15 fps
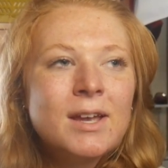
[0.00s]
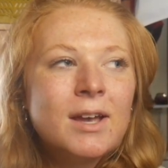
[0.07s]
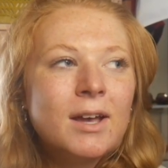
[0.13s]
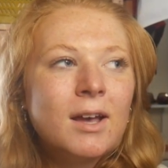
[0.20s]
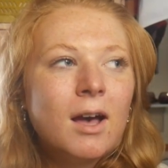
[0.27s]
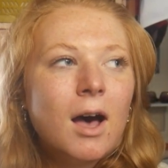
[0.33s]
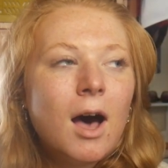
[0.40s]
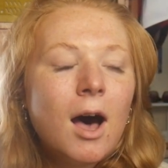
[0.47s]

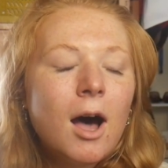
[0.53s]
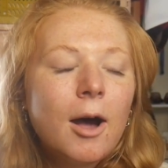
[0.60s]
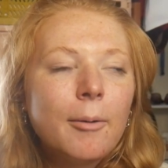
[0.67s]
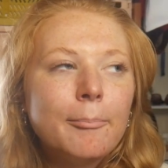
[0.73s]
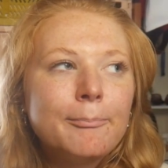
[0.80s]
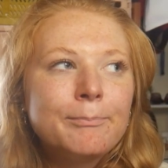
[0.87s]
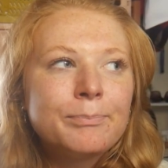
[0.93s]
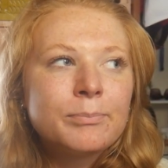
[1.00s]

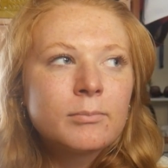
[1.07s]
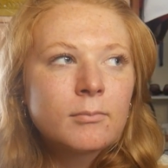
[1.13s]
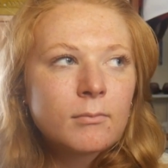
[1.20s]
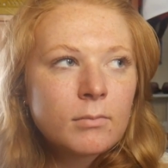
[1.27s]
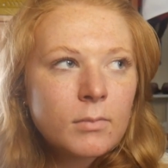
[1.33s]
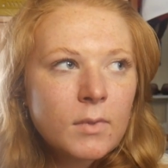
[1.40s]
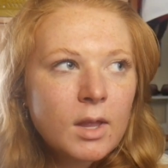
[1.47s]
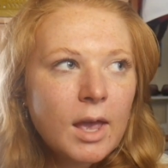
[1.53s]

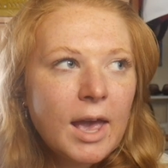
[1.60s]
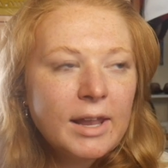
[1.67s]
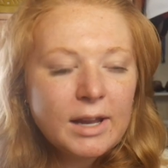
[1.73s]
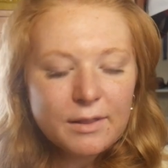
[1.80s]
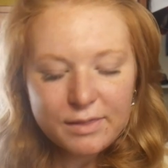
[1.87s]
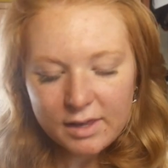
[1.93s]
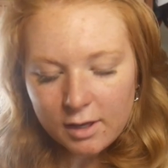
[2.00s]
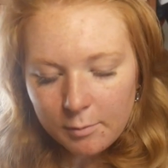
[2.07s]
And
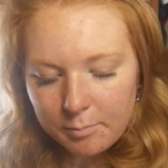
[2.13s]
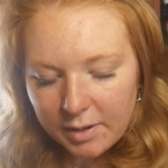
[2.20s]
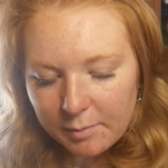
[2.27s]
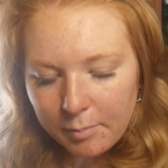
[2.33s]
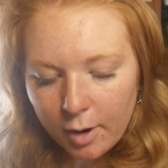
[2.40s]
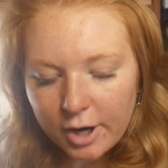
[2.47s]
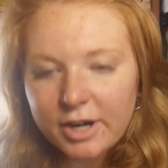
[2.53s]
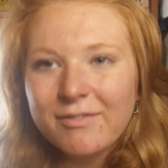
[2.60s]
I think a big
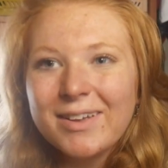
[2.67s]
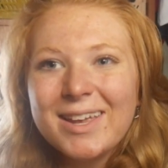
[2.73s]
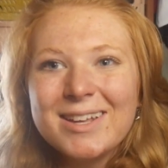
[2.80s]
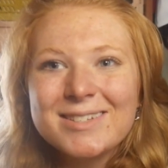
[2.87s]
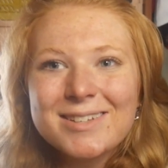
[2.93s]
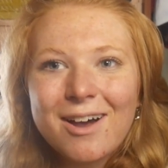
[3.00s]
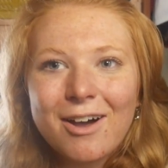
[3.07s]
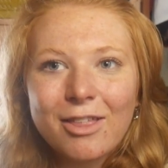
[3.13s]
part of it
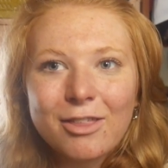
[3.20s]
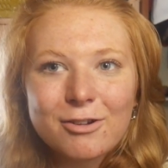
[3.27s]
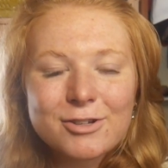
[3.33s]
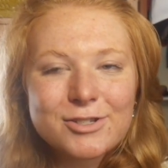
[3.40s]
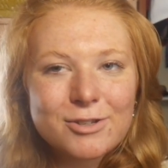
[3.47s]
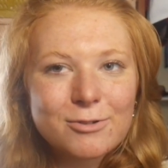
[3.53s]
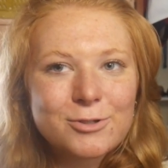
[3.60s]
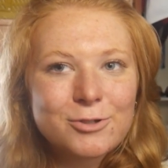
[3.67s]
is other
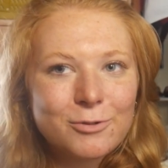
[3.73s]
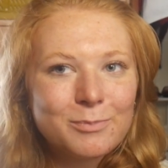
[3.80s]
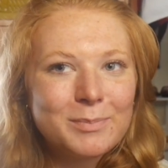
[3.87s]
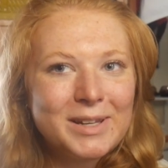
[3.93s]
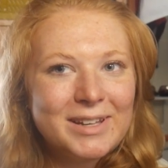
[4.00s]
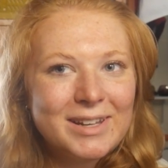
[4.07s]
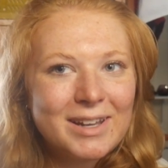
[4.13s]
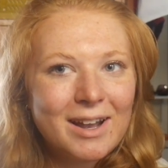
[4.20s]
social
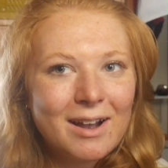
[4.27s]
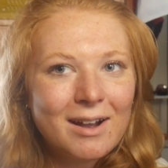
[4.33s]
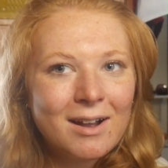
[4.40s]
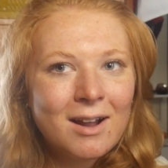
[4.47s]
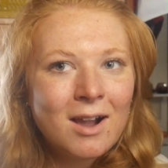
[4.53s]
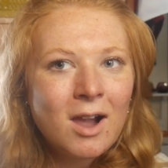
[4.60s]
media.